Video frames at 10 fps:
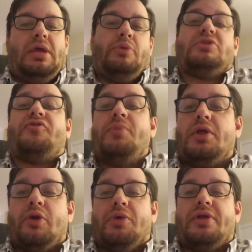was
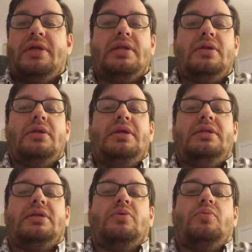familiar with it. He
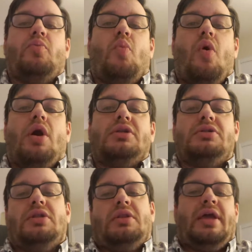didn't want
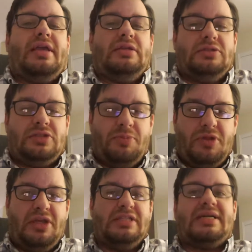like
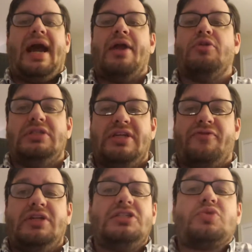something entirely
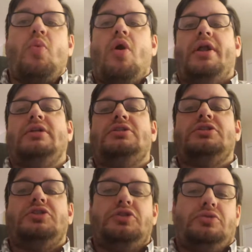different. He just wanted to
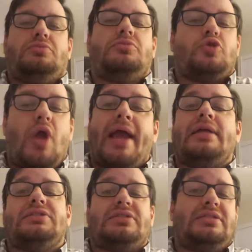track
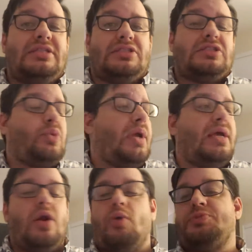his statistics the way he
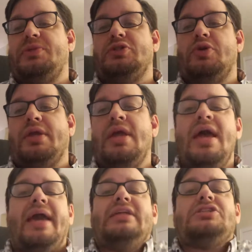had always been doing,
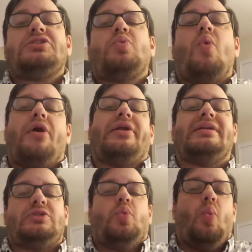and he just wanted
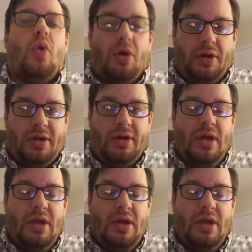it to work.